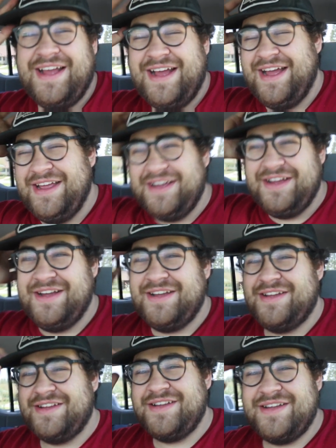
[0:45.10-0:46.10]

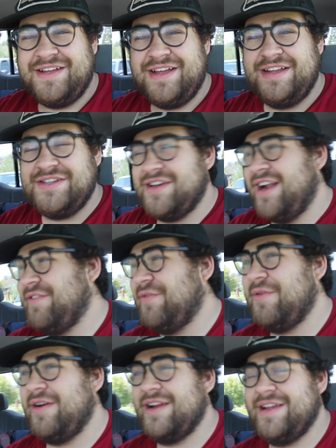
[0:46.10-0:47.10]
I just got off
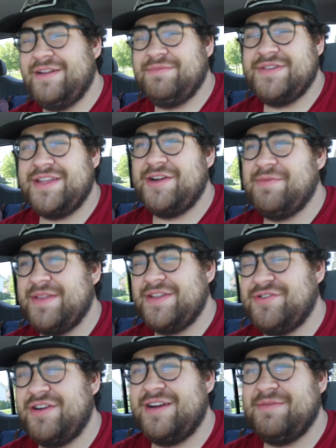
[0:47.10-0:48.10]
work and I'm just gonna go pick the
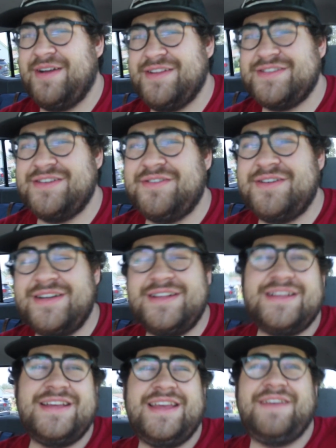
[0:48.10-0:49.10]
truck up. Also,
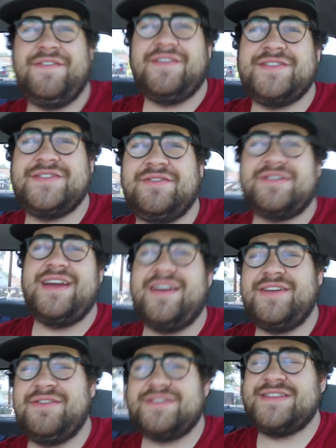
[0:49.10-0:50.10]
if you're in SoCal,
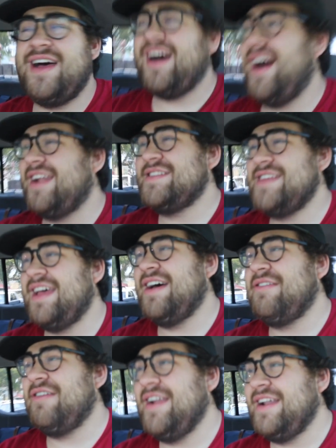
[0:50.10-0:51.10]
you know it's hot as
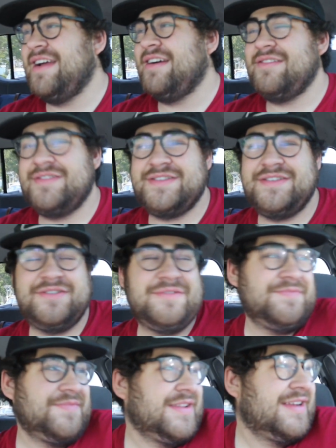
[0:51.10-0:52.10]
hell right now, so
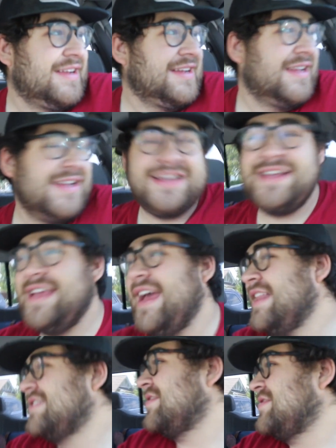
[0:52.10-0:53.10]
yeah,
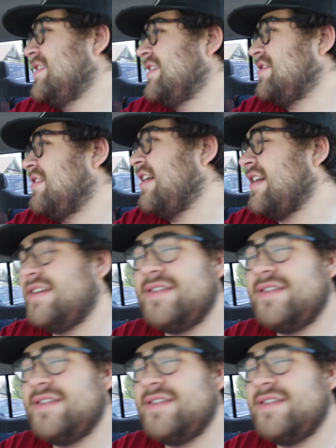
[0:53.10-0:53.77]
let's go see the truck.